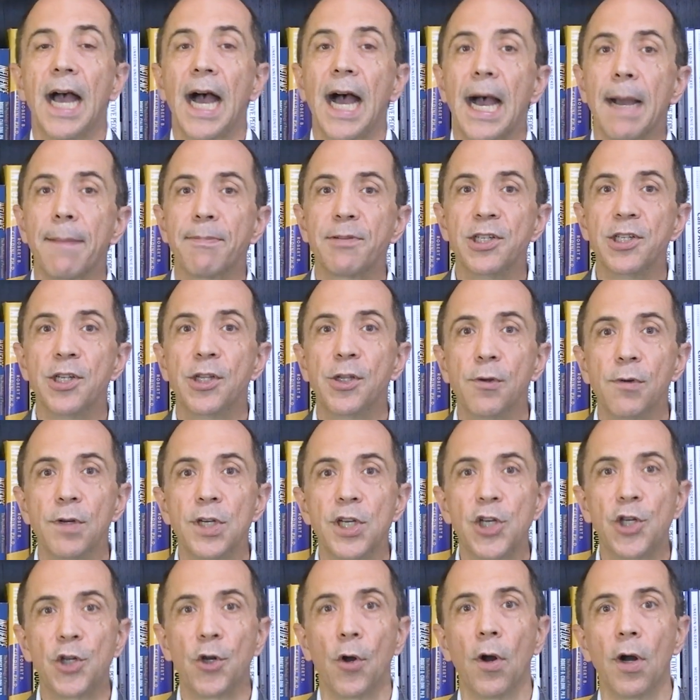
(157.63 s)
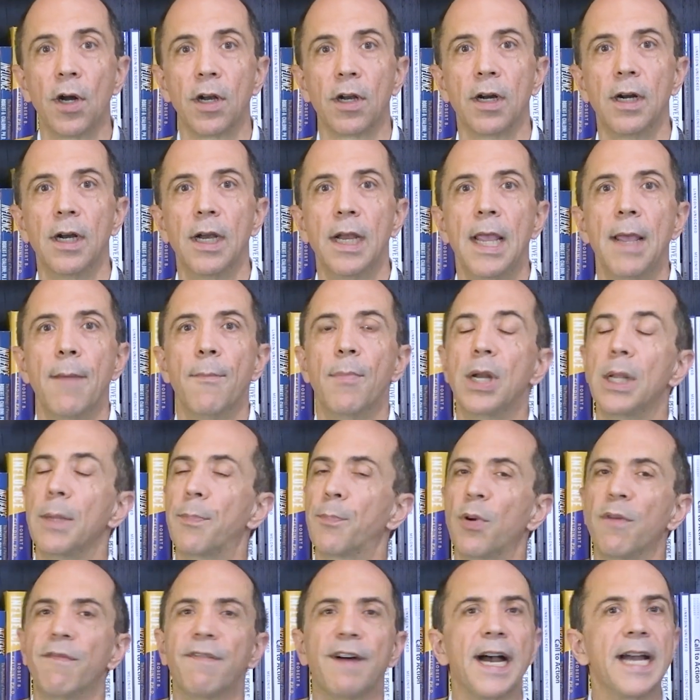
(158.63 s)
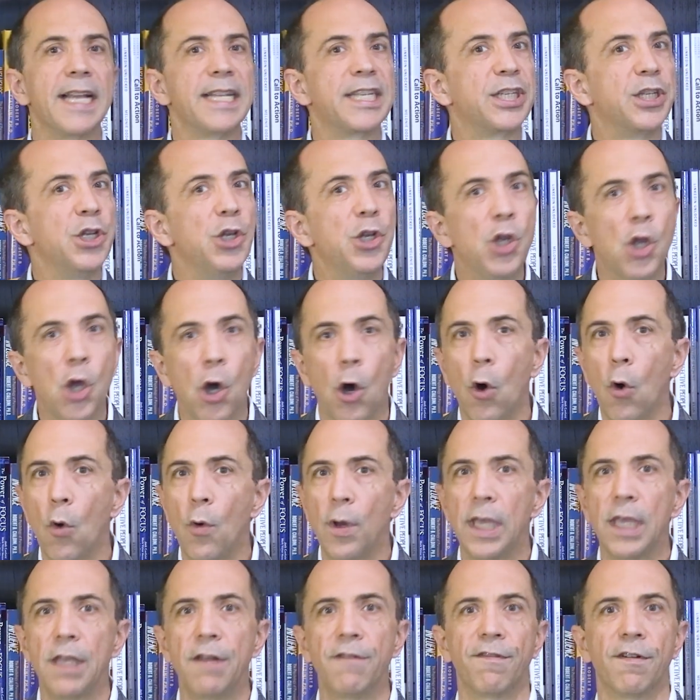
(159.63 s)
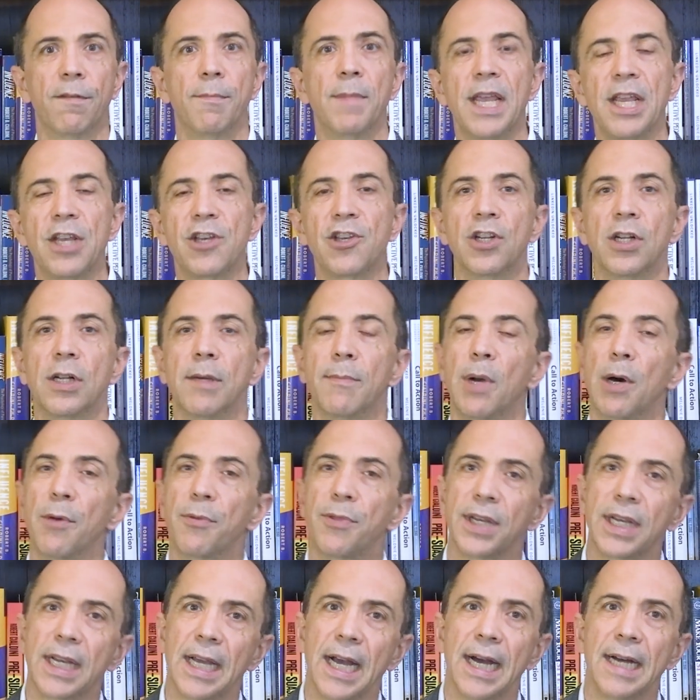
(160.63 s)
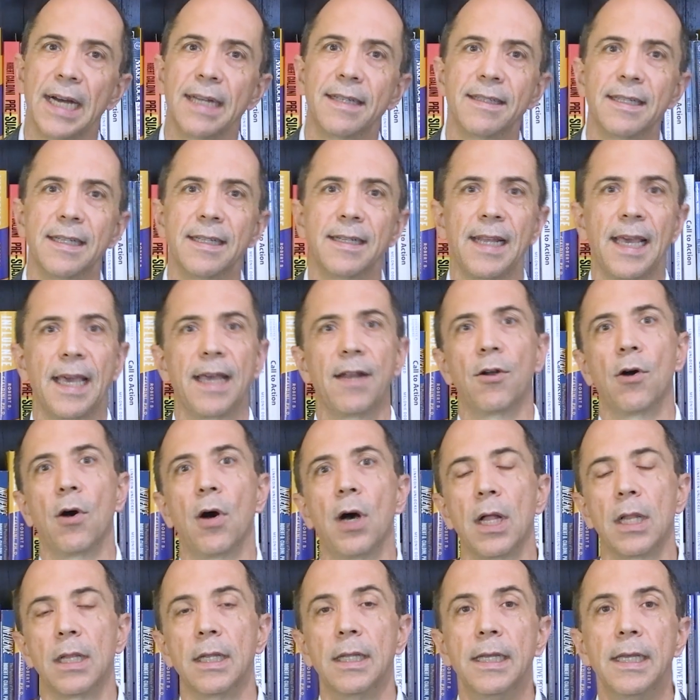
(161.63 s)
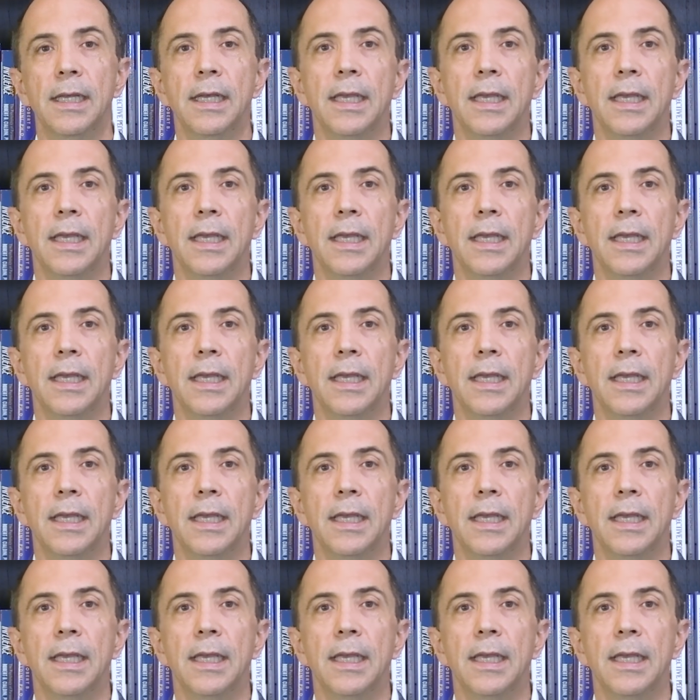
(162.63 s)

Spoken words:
Option 2 is shorter, but it provides no information about the content at all.